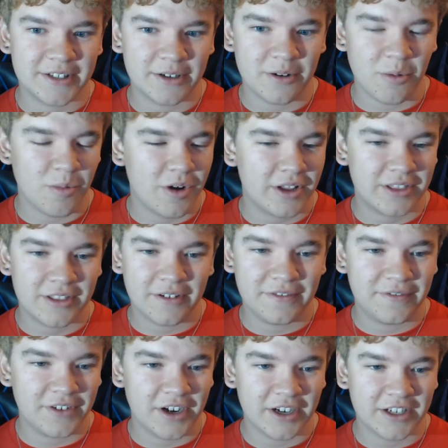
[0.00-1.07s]
What the
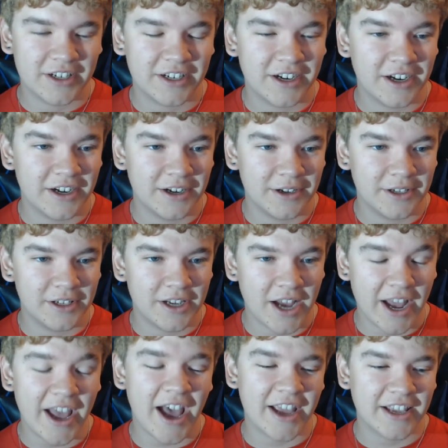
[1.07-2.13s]
fuck? Uh, I,
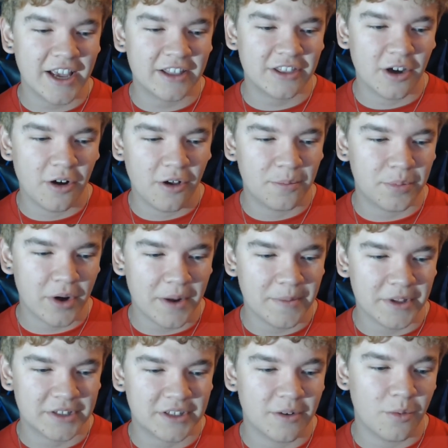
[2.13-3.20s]
I get the whole
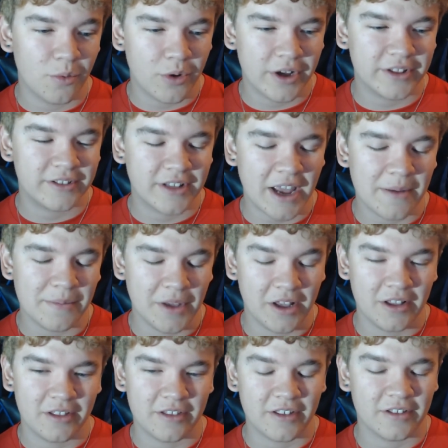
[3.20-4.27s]
premise on what that
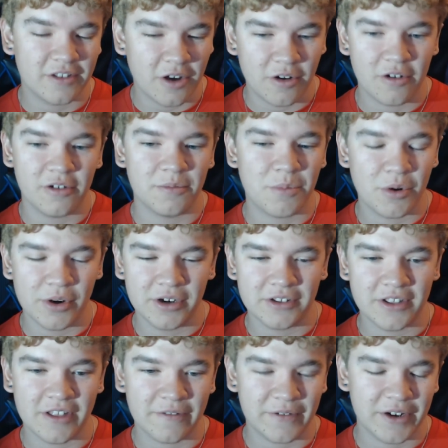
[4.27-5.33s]
means and the whole point of
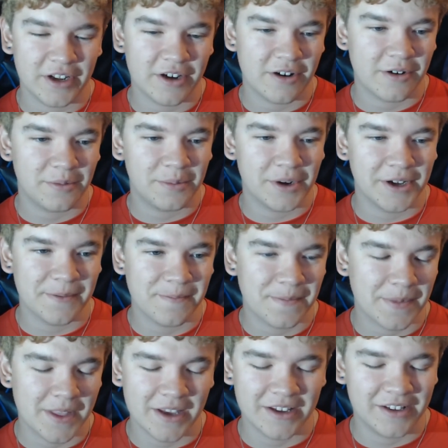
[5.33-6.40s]
this video, but
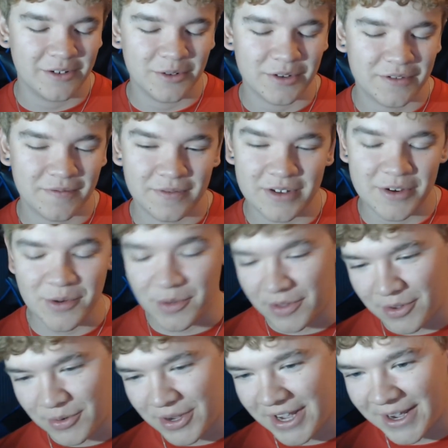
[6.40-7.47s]
it, it was it was
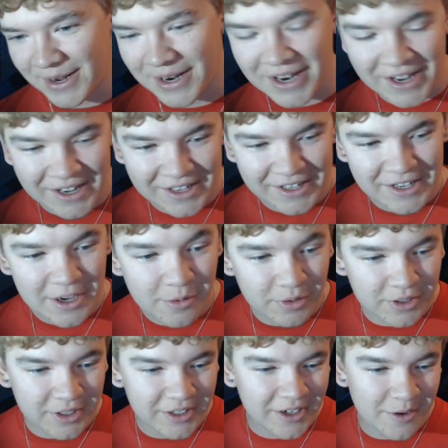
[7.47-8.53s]
okay. Well,
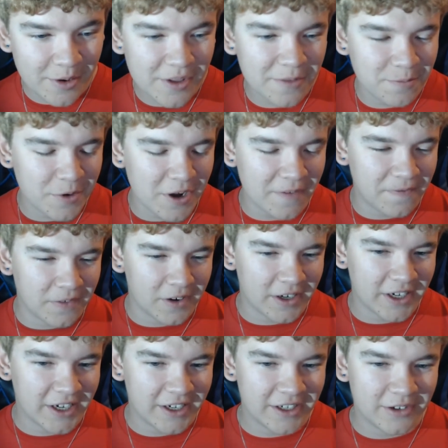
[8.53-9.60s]
it was pretty
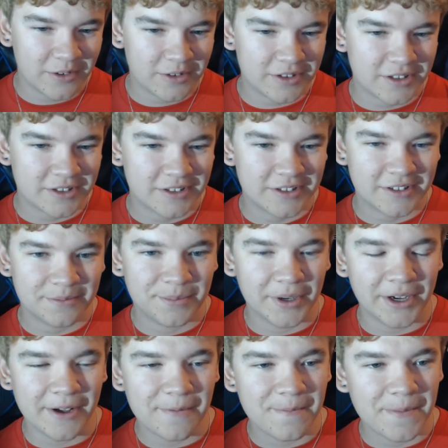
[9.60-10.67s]
funny. It was
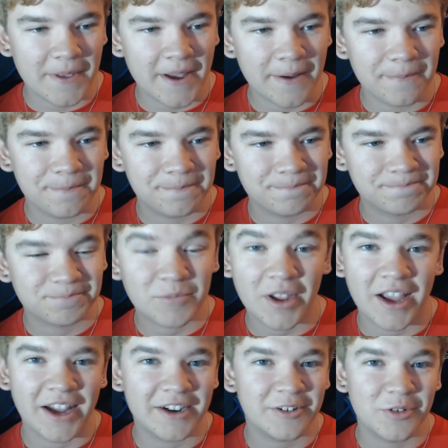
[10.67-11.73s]
but yeah,
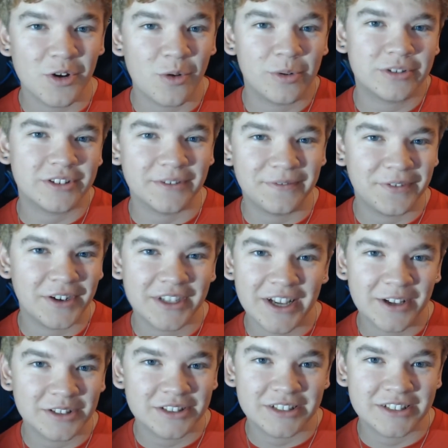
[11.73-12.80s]
I don't know what the fuck
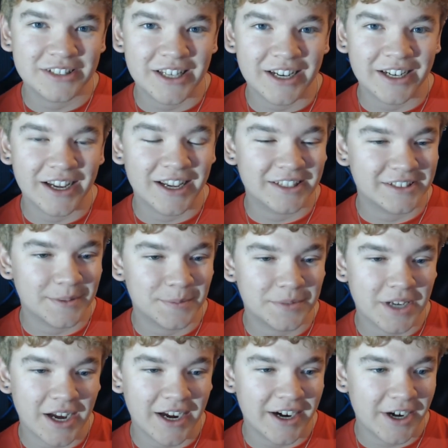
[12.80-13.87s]
else to say, guys. I'm
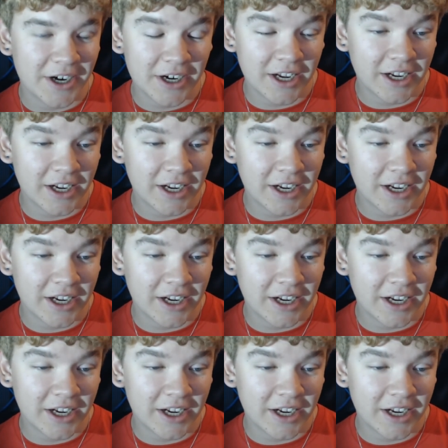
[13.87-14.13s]
tired. I,